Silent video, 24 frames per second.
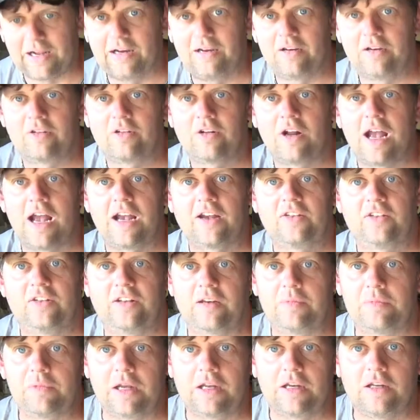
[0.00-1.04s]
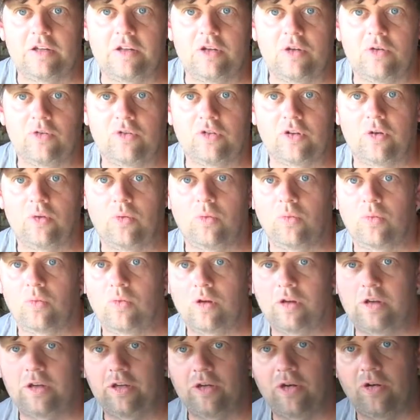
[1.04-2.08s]
another axe that I'm going to do, so we're
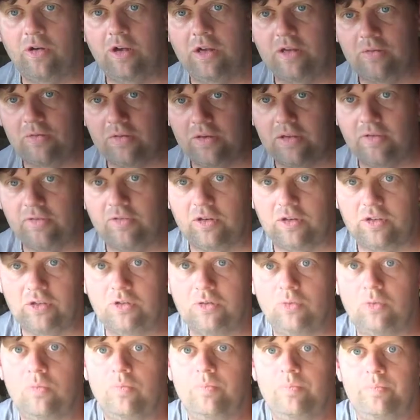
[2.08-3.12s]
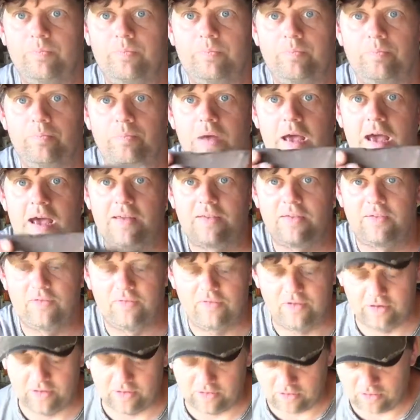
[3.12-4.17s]
going to go ahead and give it a little bath of
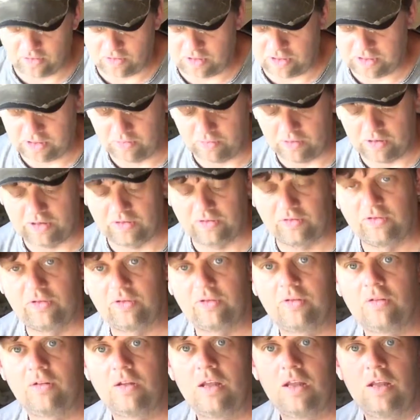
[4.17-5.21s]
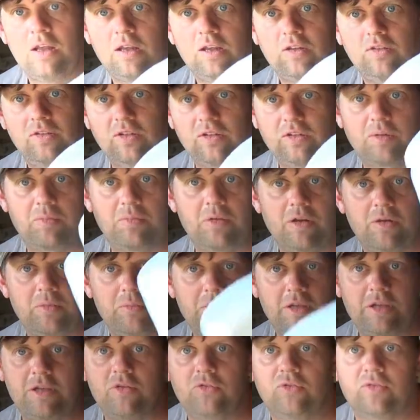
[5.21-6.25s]
vinegar anyways, since I'm going to
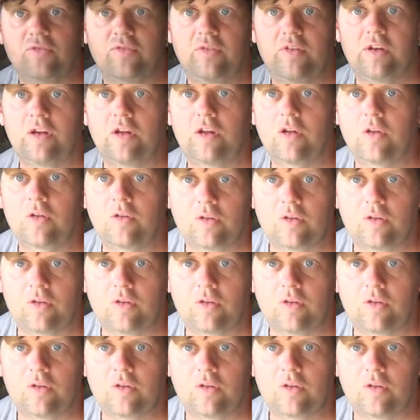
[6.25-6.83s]
be using vinegar